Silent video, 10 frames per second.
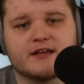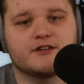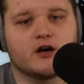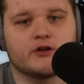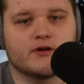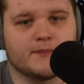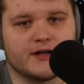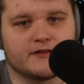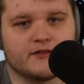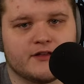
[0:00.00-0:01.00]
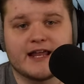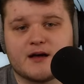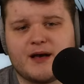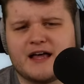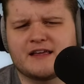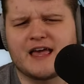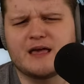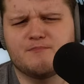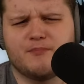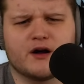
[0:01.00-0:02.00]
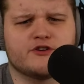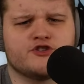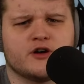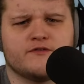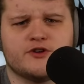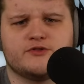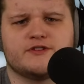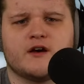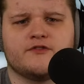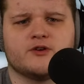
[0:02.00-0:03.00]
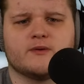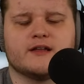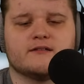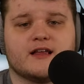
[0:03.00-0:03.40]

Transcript: a dollar a month, and I'm adding a bunch of new stuff to it,